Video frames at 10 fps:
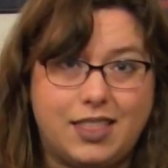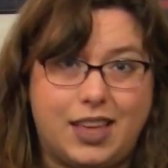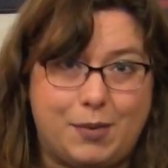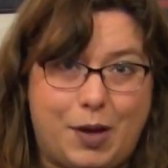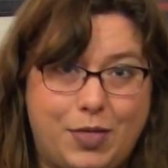
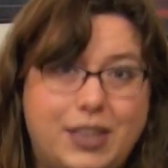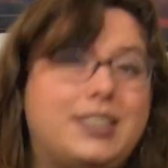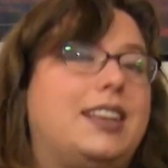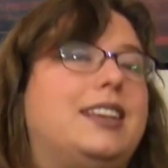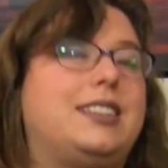thing about
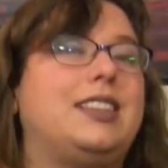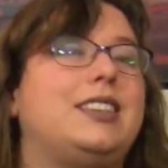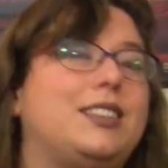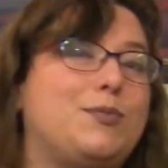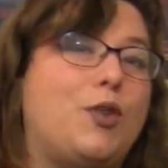this
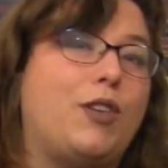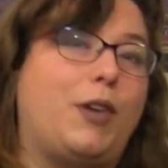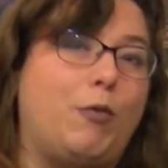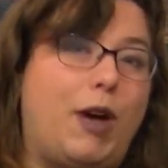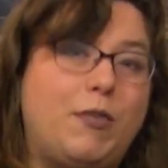is more of
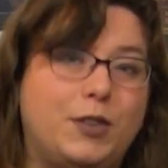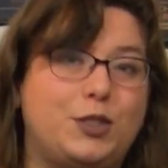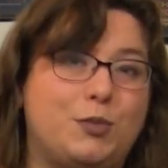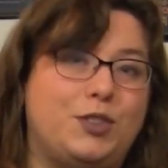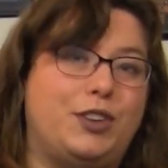a
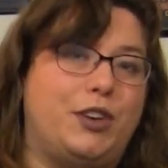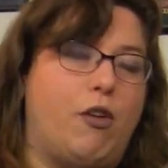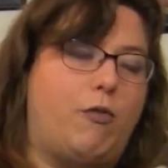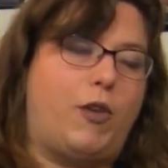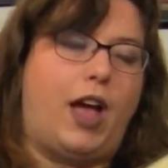reference
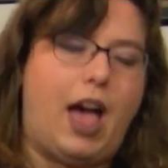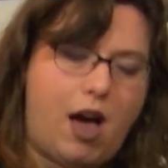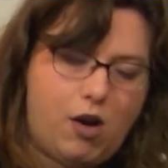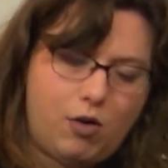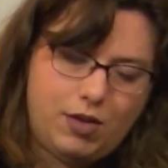material for
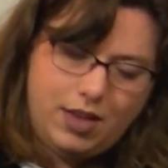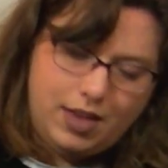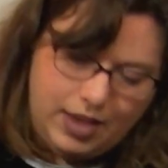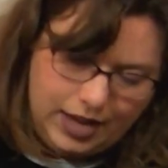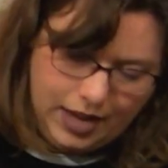how
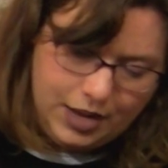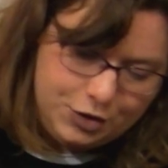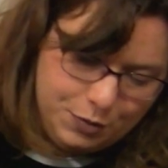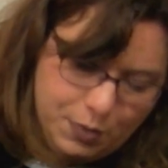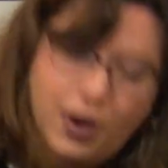
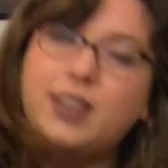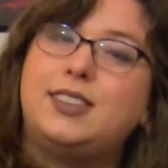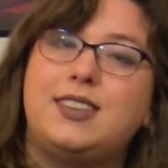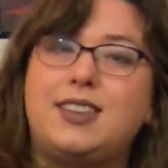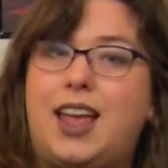each
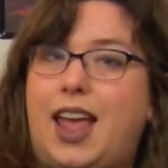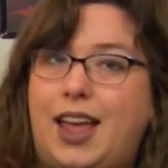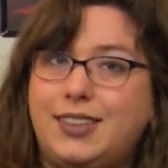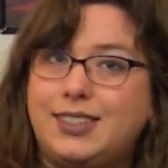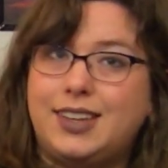president
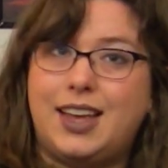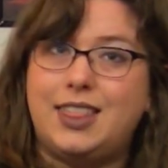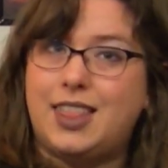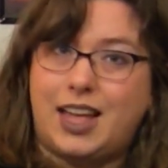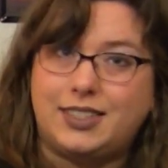ate
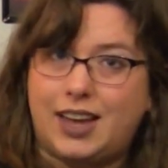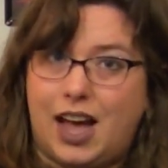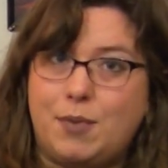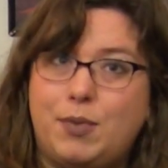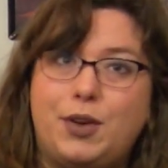in that
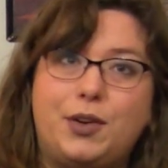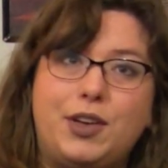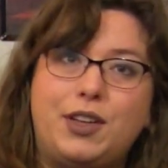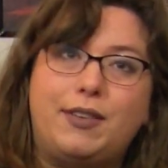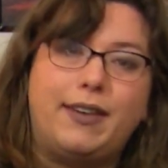time
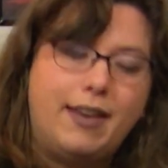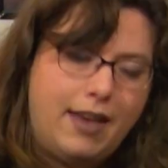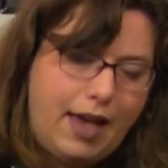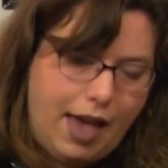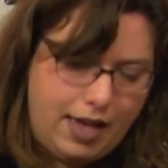period
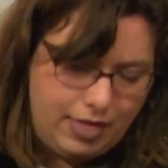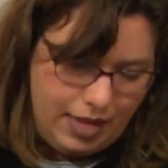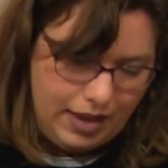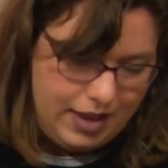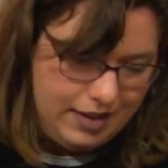and
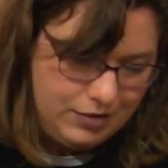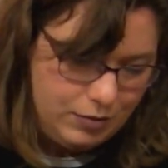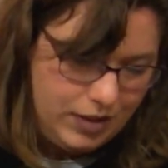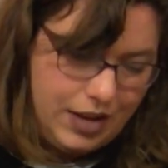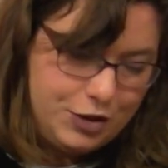like his
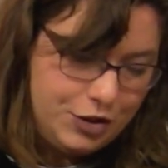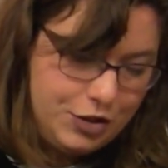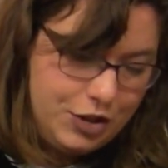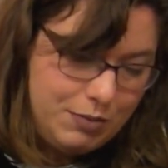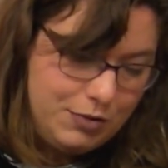
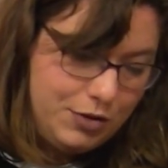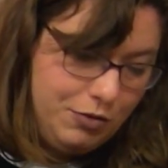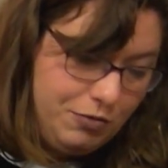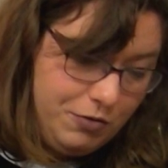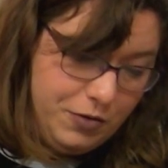relationship
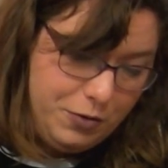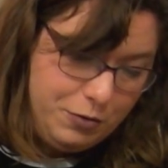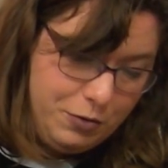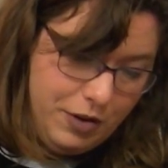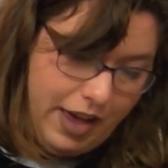to
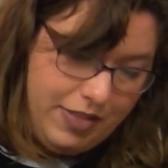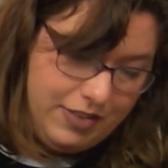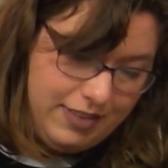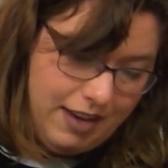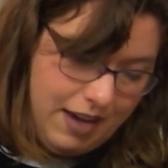food at
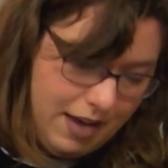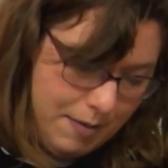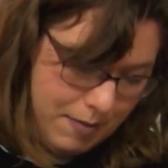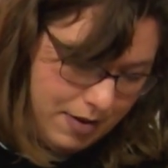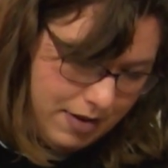the
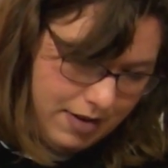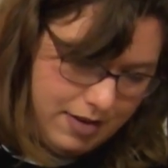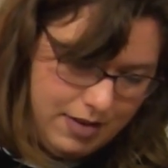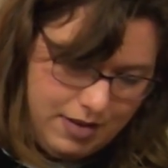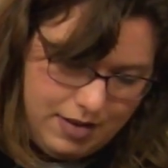time.
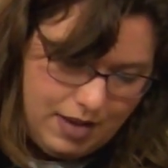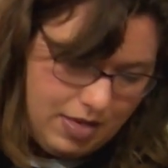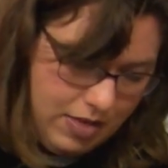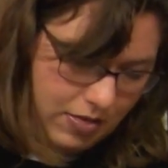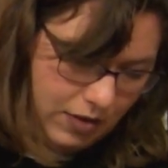
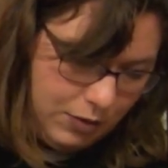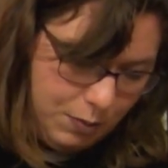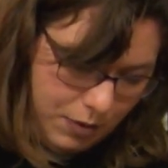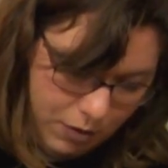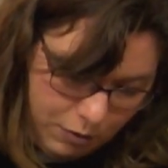And then these
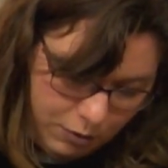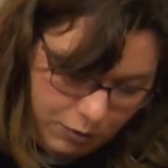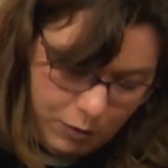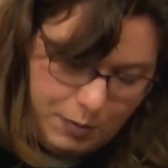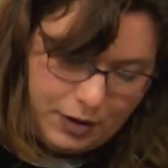
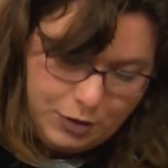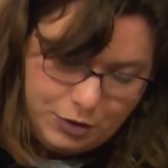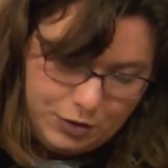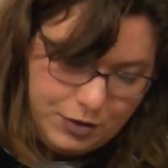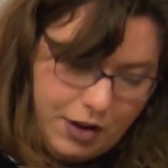beautiful
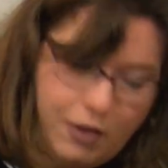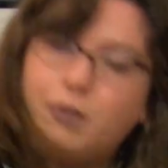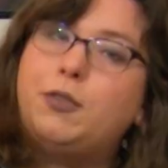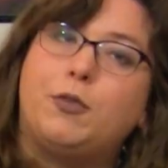pictures of